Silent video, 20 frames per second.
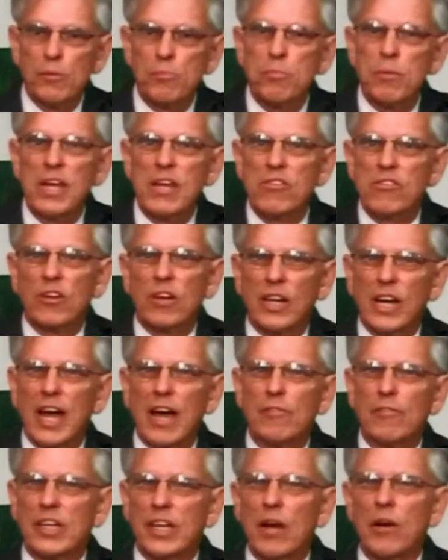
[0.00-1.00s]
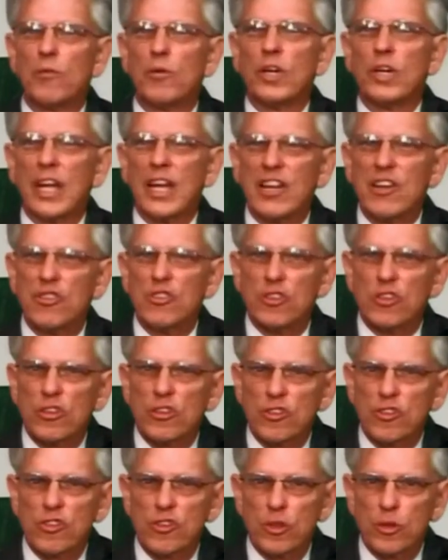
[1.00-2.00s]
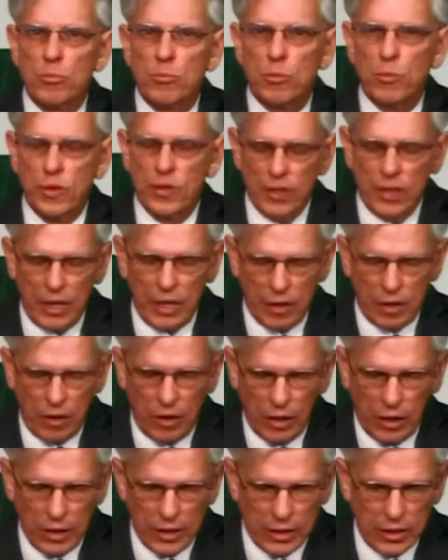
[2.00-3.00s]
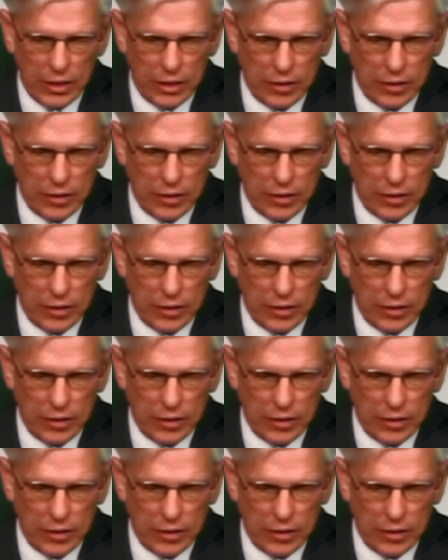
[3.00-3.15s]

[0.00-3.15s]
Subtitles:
based on having a relationship with a god.